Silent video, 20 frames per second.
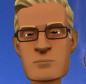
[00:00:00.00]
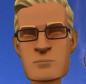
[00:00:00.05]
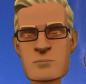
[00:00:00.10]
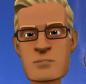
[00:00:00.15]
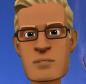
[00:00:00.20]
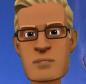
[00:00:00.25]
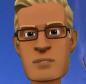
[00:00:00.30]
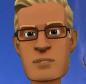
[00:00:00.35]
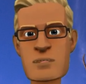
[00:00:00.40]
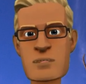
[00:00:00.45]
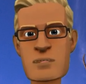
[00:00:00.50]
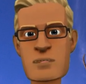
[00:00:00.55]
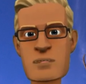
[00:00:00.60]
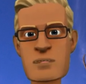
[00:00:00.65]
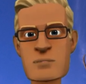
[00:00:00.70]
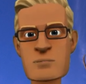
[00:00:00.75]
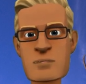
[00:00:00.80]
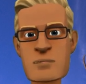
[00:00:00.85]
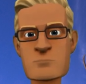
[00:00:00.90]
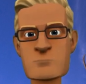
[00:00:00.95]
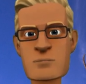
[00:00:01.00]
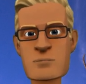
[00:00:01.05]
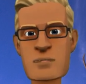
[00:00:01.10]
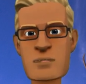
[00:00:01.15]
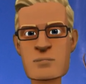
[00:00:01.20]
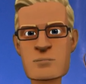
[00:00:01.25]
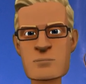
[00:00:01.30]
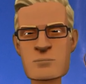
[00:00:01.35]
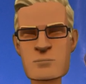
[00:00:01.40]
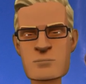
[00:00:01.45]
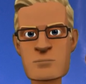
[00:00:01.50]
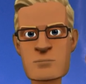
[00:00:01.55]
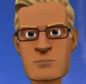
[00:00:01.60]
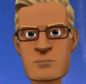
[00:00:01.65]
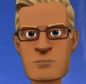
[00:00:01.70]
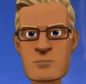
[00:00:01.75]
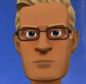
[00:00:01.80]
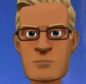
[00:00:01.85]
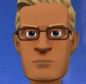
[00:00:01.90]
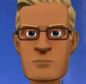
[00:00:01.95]
the more your faith,
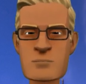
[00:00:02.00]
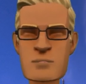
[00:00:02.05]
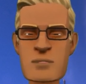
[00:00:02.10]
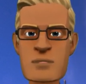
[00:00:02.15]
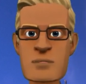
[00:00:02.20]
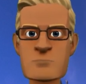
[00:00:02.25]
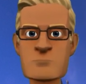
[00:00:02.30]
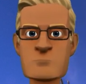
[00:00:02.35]
the more